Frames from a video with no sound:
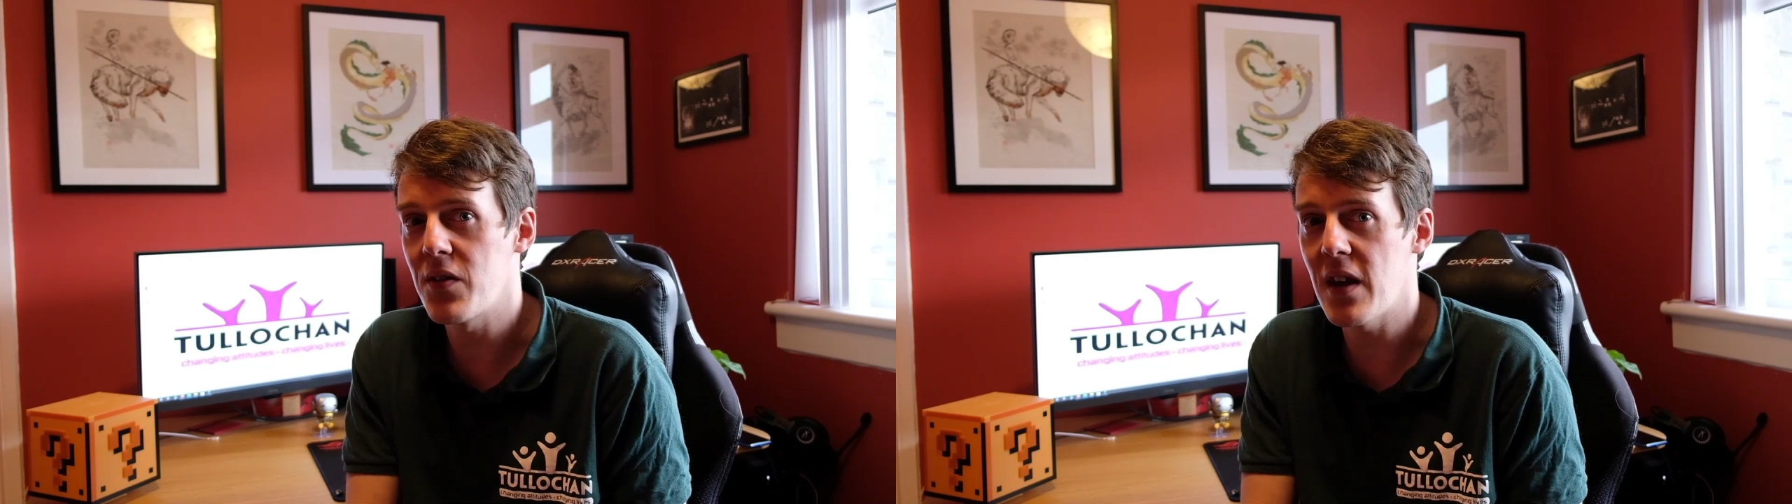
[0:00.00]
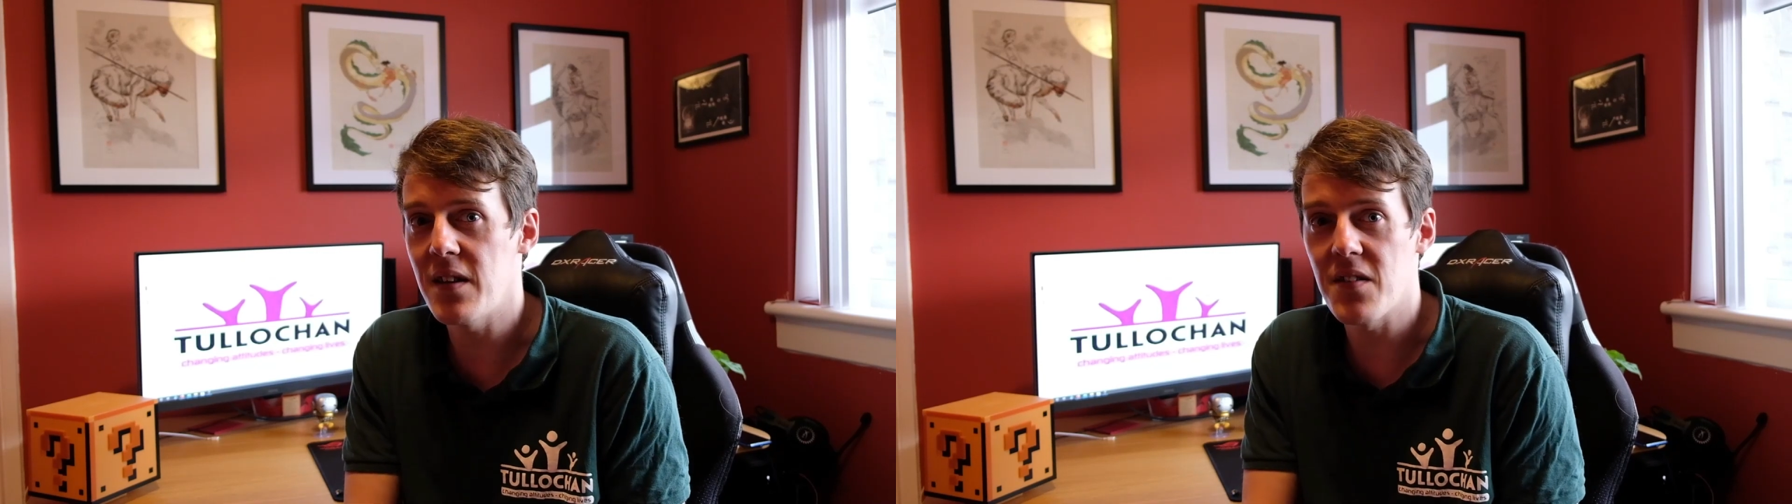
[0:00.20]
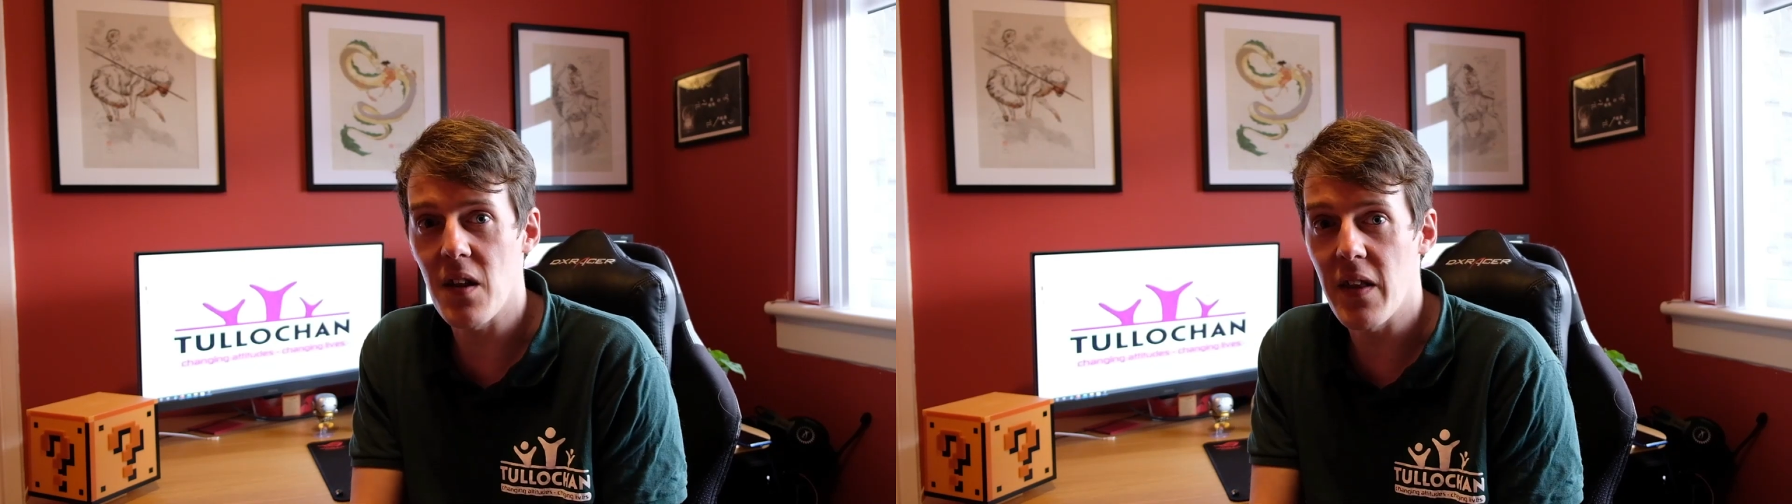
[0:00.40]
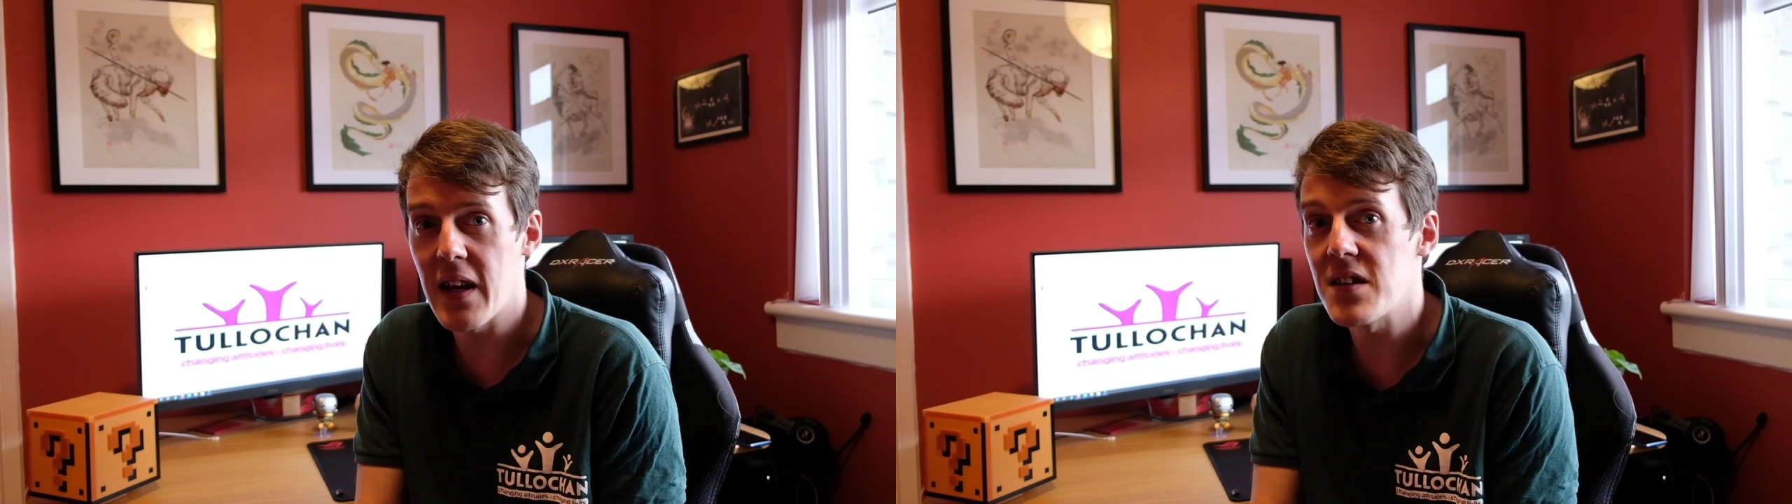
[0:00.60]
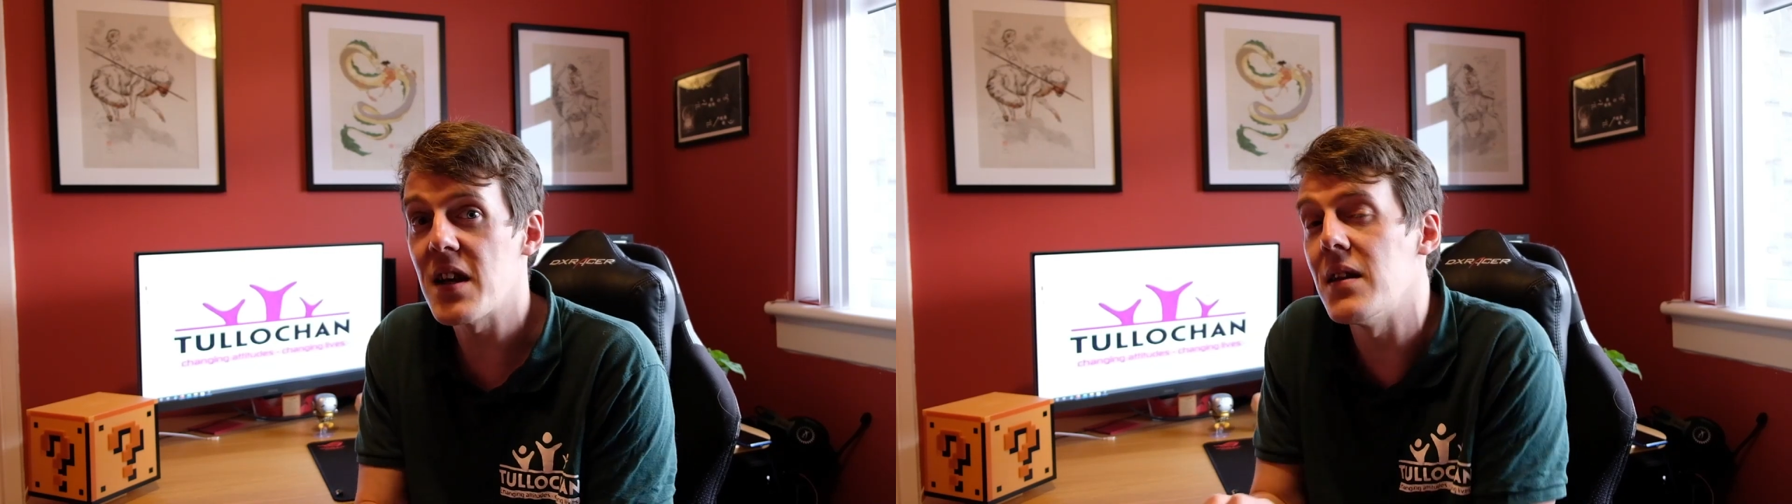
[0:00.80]
Send us a
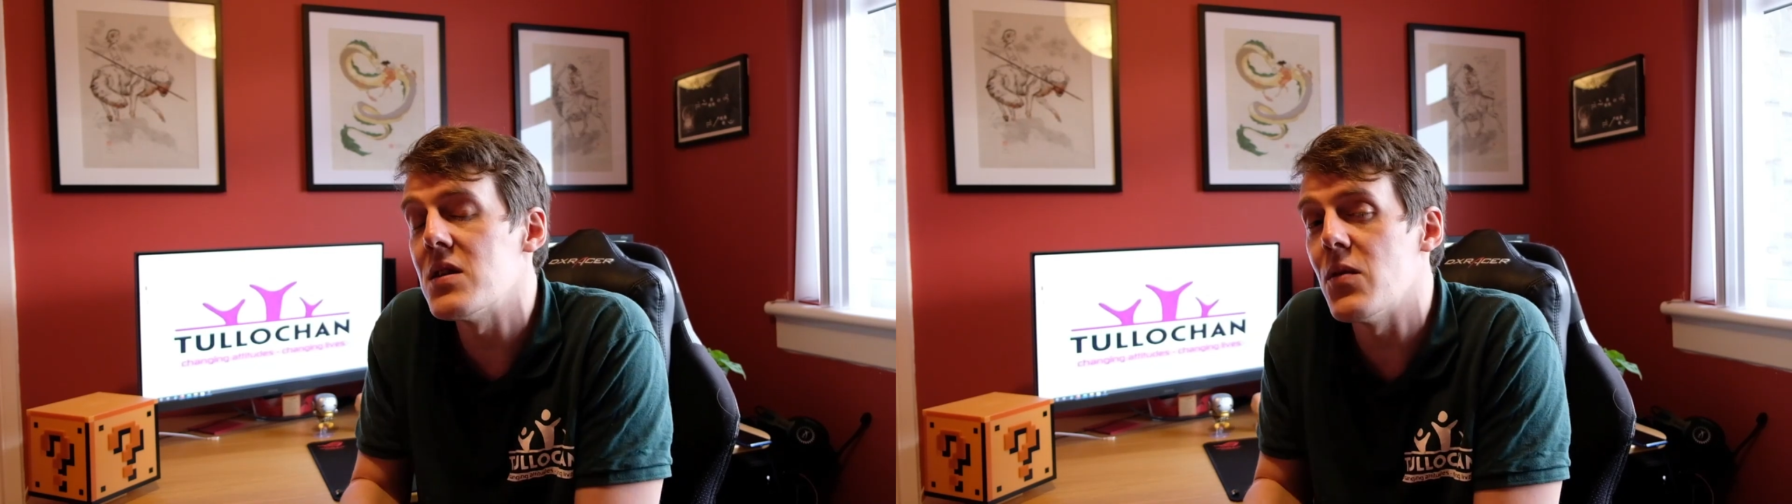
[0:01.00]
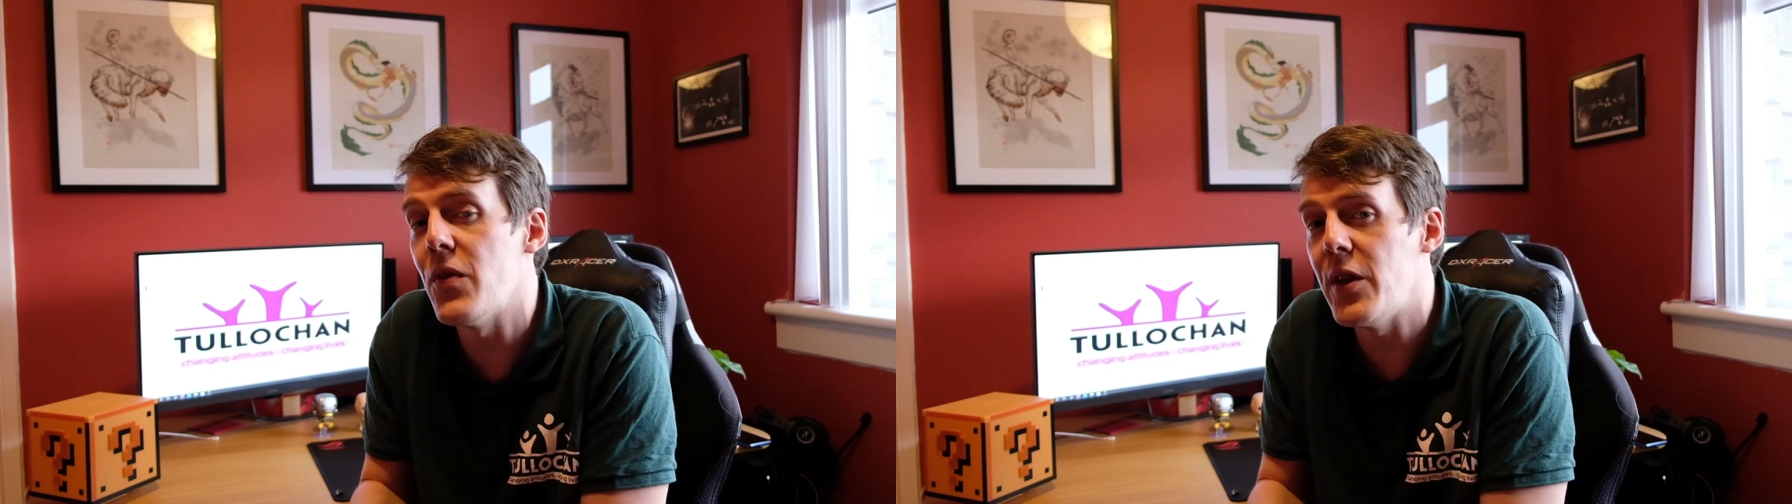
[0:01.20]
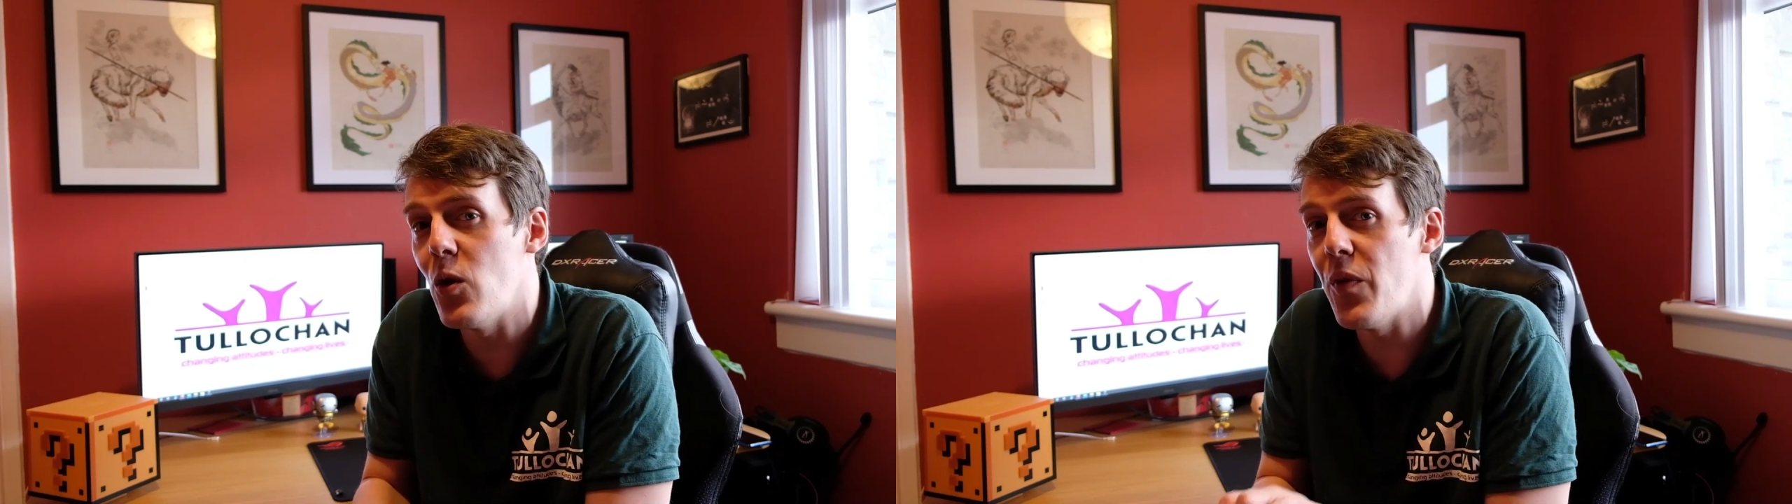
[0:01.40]
link, send us a video